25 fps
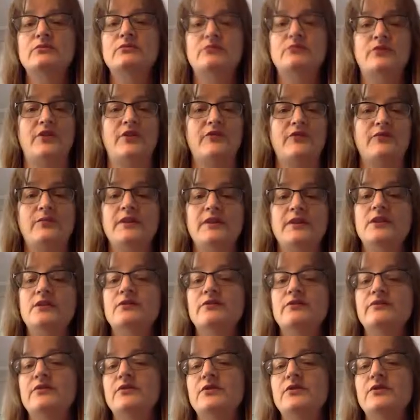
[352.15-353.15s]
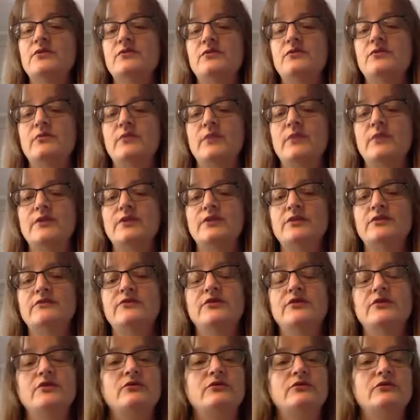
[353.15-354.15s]
the 3-year view, the 1-year
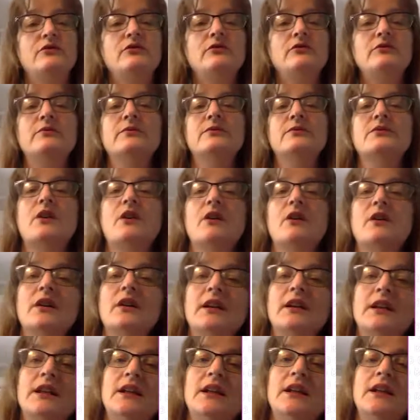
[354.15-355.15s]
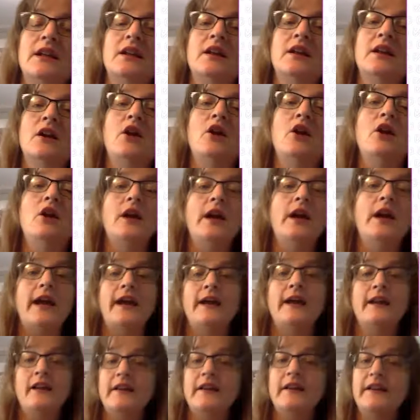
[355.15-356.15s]
view, who we're targeting,
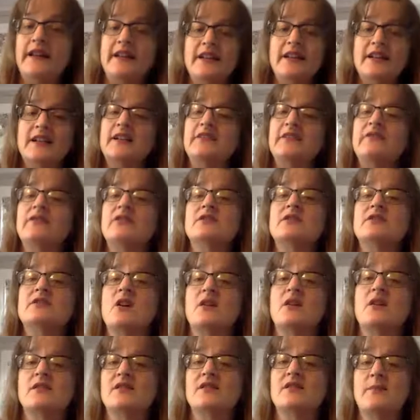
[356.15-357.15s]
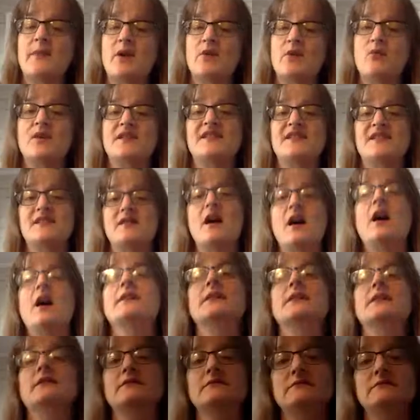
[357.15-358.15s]
and it even talks about what's not
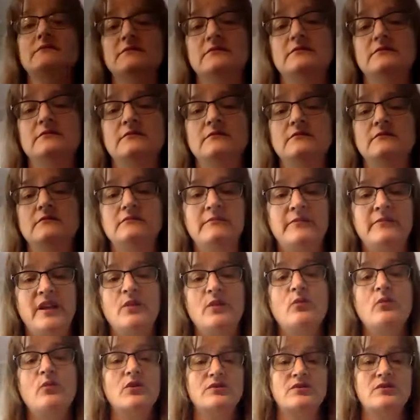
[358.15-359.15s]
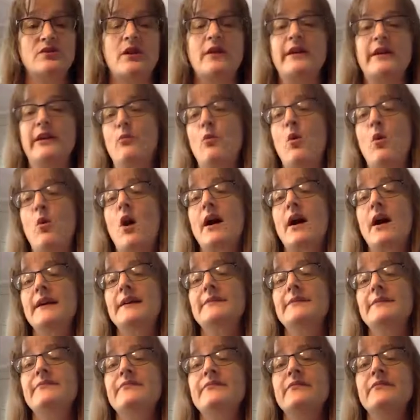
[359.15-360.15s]
being worked on and why.
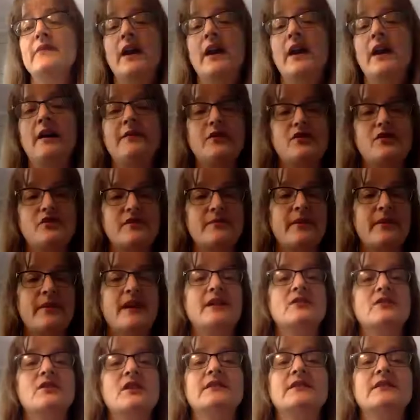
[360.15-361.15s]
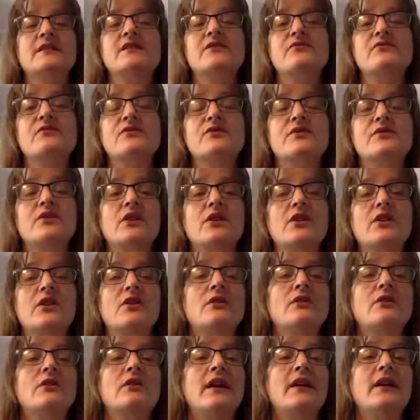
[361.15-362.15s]
There's a page like this for
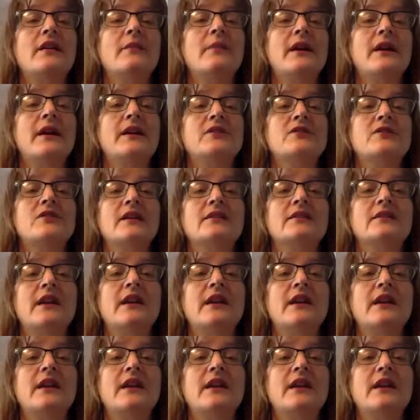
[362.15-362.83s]
secure and a page like